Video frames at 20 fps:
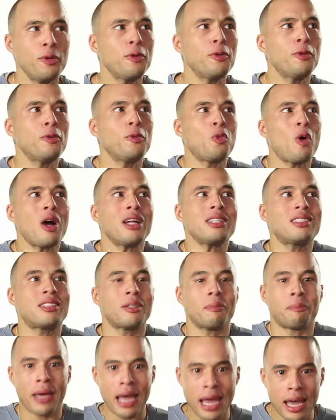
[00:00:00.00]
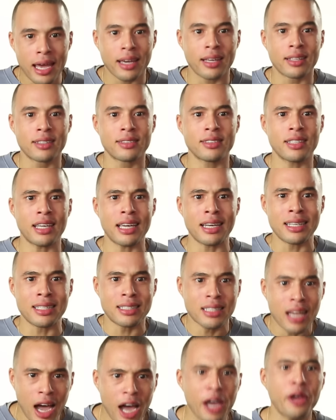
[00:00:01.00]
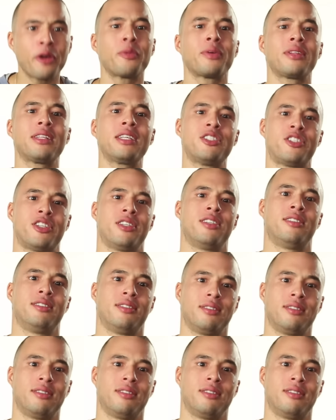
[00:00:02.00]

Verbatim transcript: Who wants to ban an entire religion.